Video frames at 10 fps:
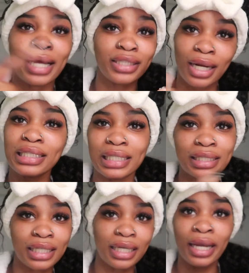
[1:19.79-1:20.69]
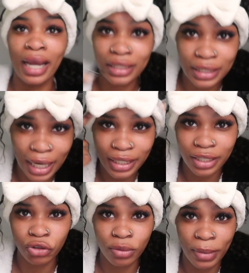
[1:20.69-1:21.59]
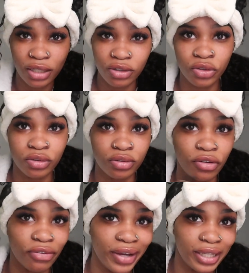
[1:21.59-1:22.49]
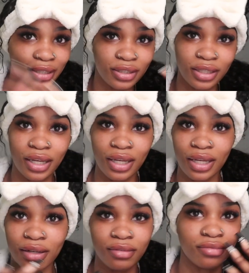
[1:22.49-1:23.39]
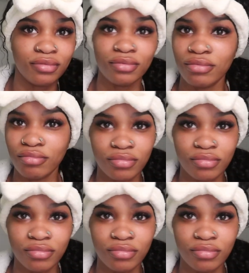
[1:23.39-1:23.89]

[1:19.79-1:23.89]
as y'all just seen i just got done doing my little face and